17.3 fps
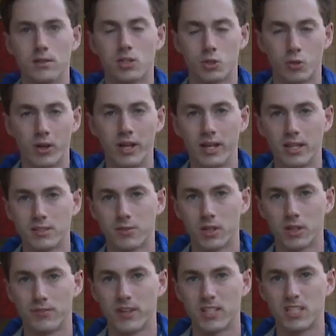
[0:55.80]
Screenings
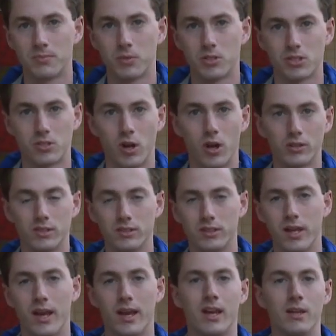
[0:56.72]
for the festival start
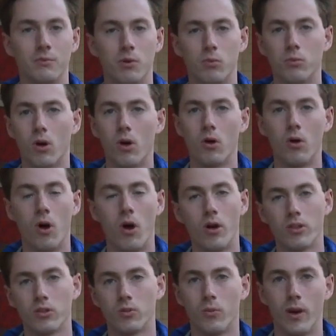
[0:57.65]
today and will roll
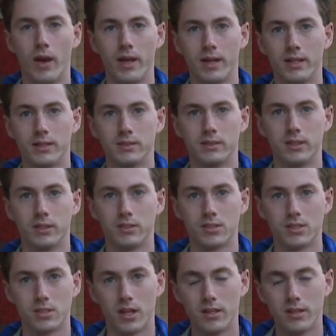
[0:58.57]
all the way until
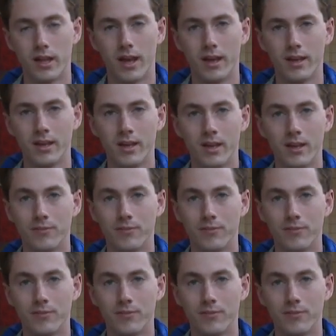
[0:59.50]
Sunday.